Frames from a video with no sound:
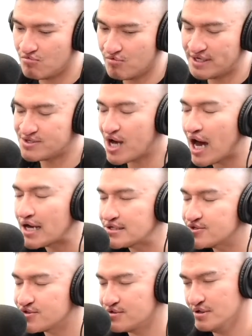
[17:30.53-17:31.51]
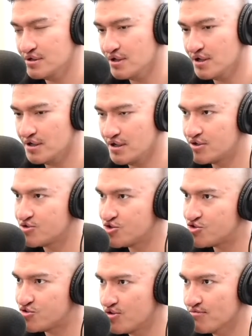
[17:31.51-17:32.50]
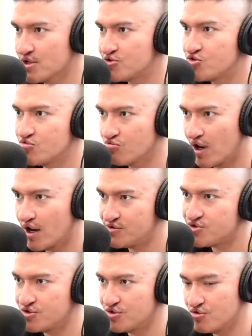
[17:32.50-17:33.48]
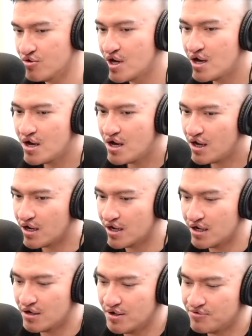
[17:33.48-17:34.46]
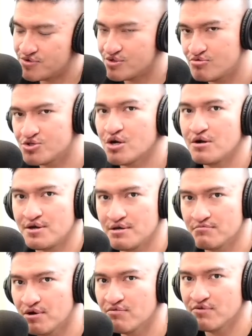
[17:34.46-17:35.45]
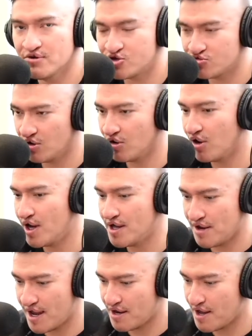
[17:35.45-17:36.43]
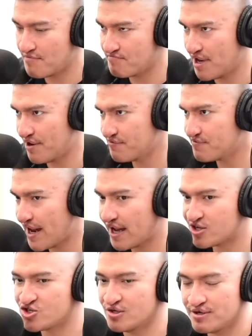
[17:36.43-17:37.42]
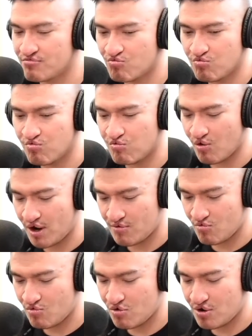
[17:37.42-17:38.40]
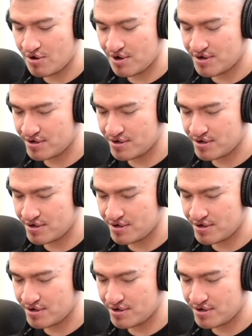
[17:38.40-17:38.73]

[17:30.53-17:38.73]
entice a consumer to want to, and since we're talking about virtual and meta fashion, what would